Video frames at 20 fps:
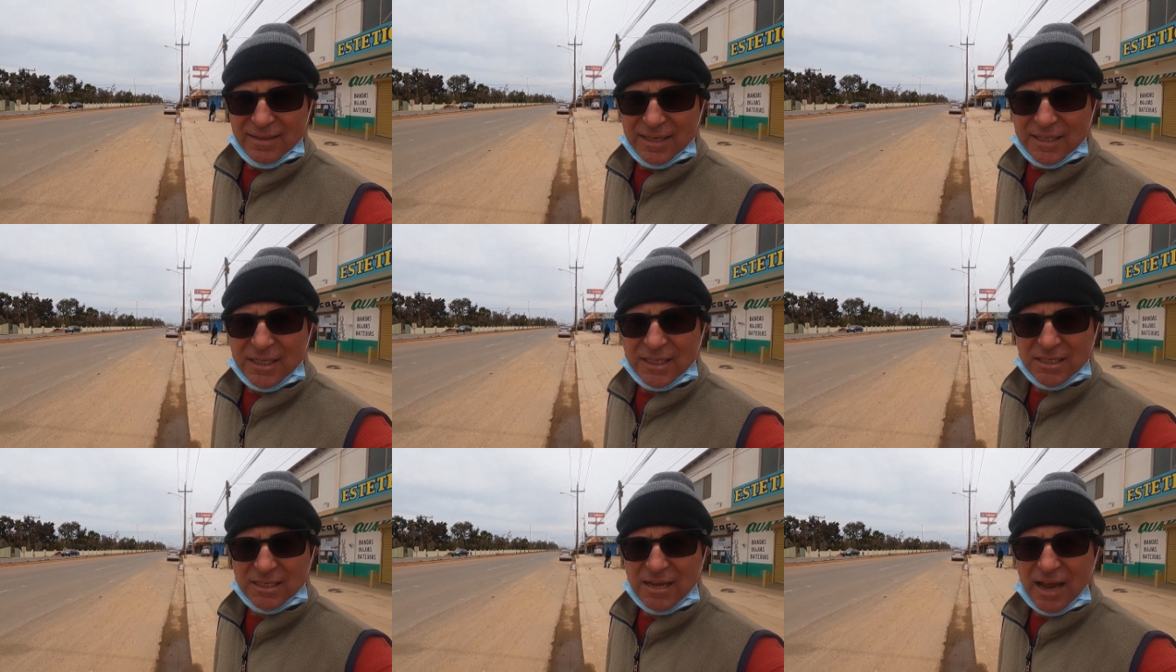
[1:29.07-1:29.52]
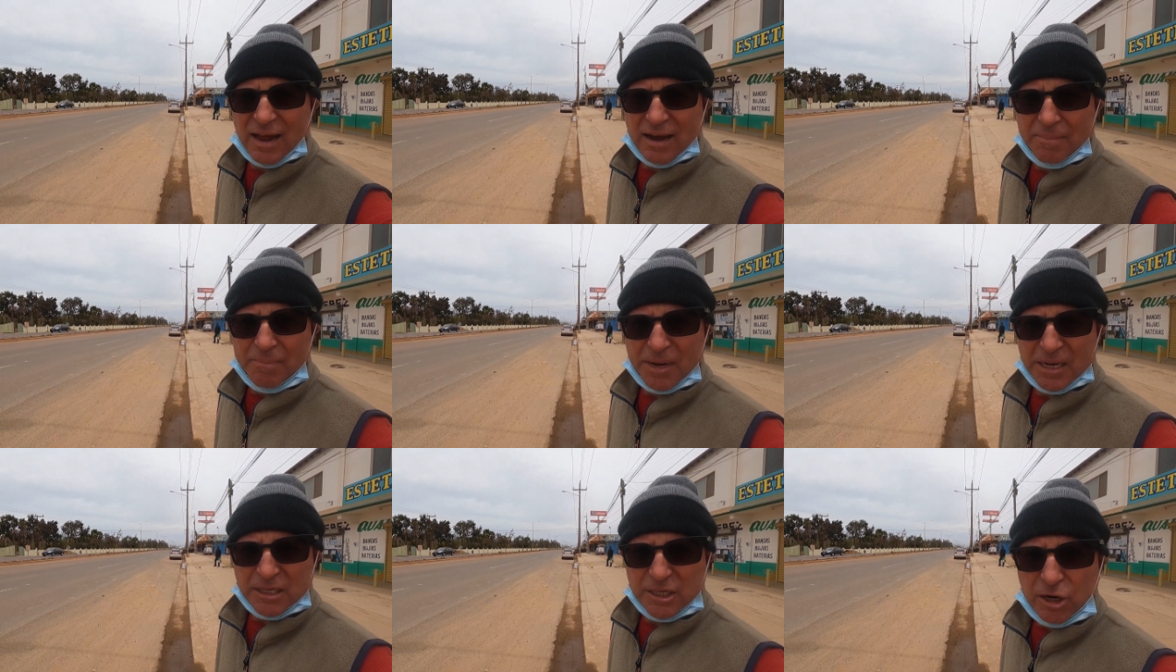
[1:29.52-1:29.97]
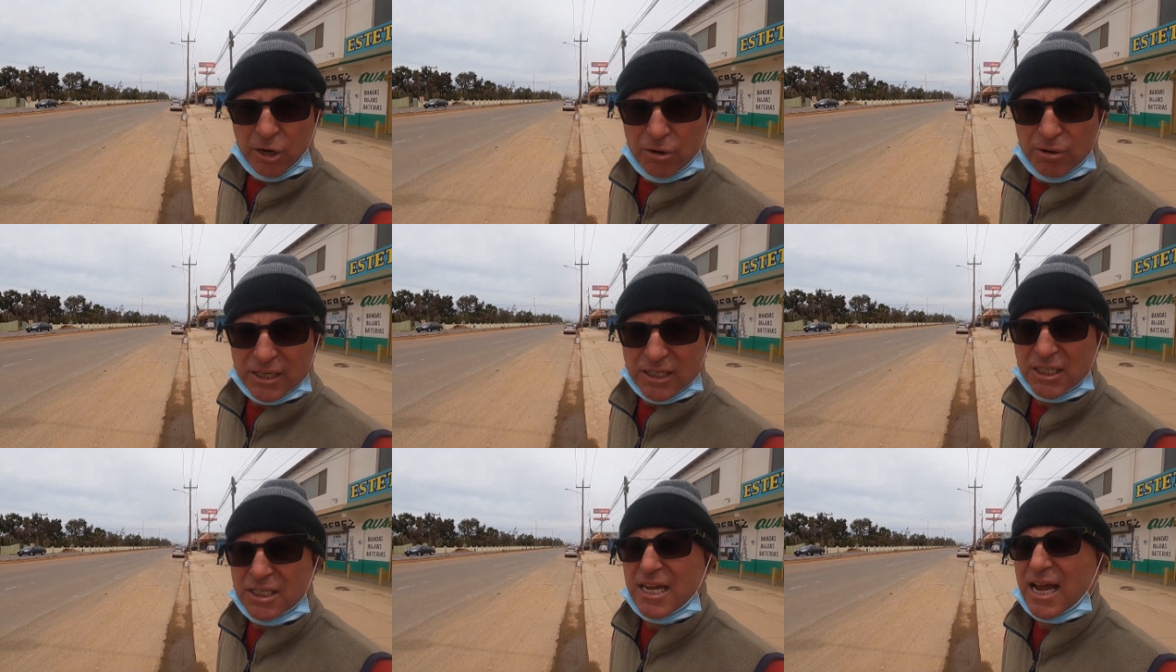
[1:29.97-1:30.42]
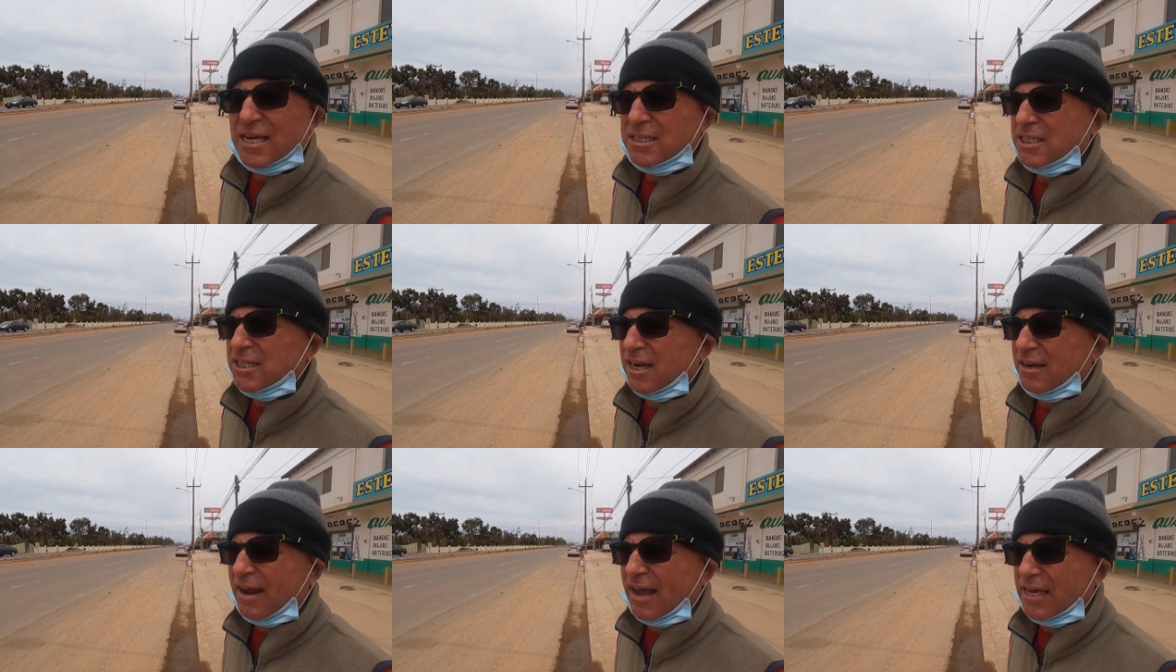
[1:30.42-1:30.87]
this is not a big tourist
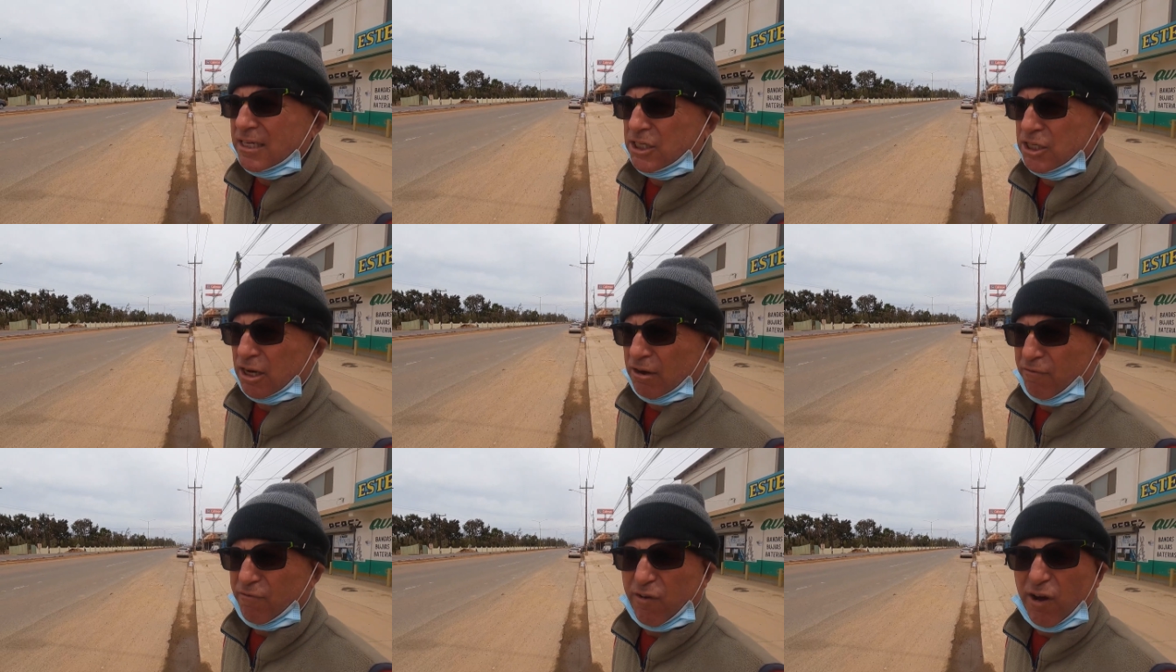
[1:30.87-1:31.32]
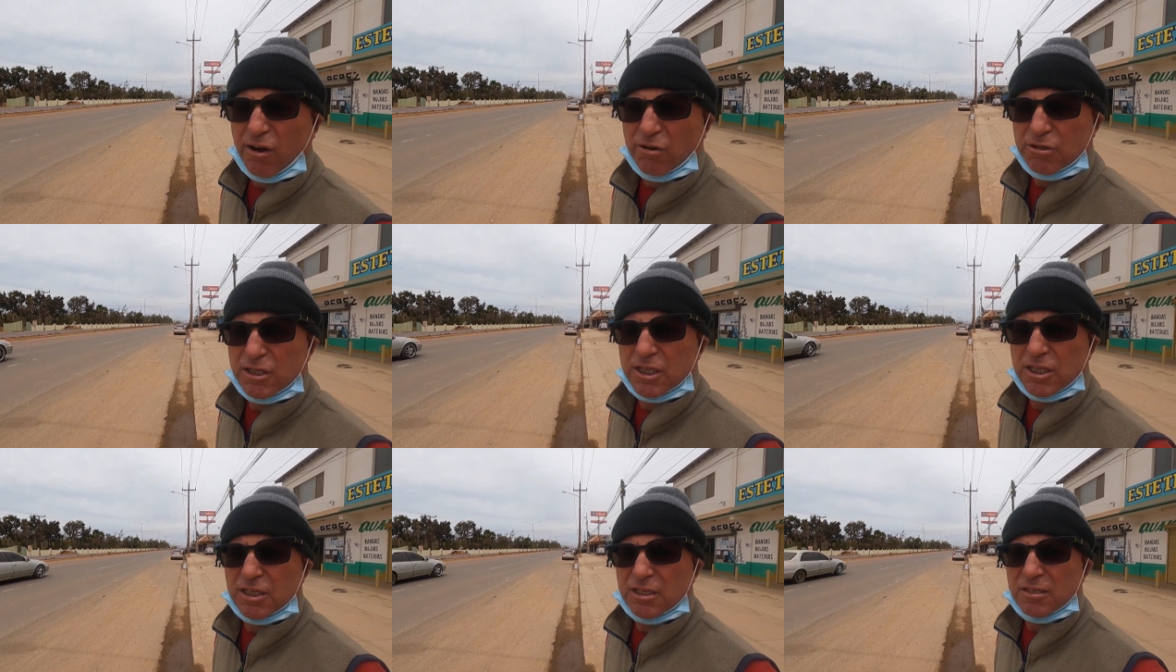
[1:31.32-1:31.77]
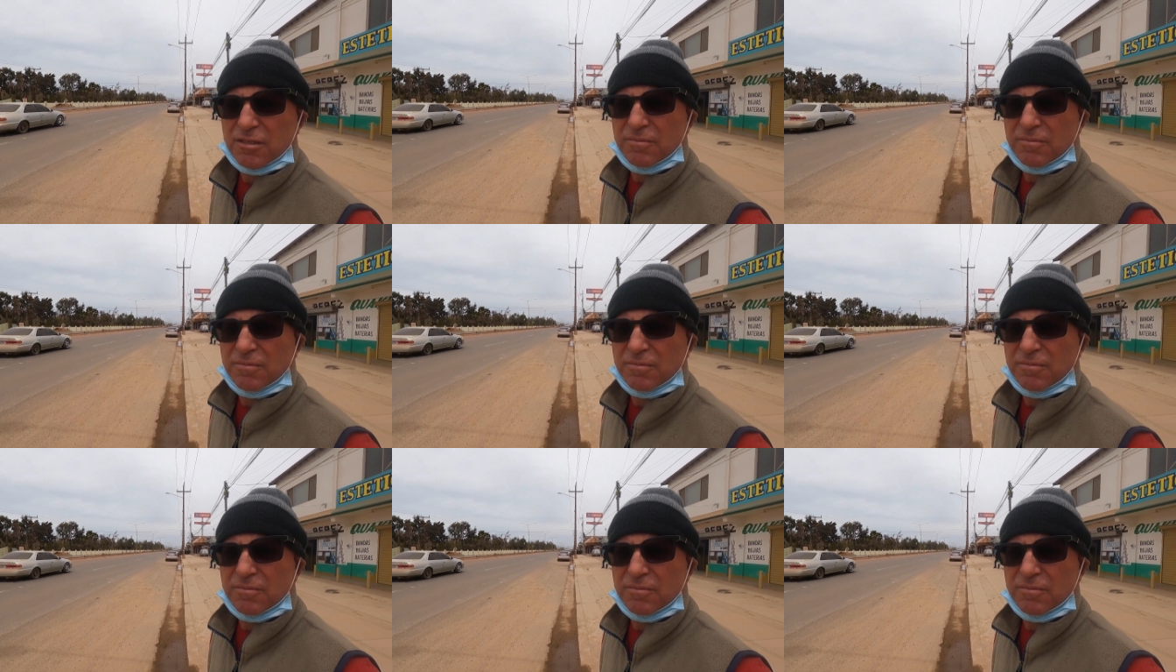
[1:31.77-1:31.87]
destination, folks.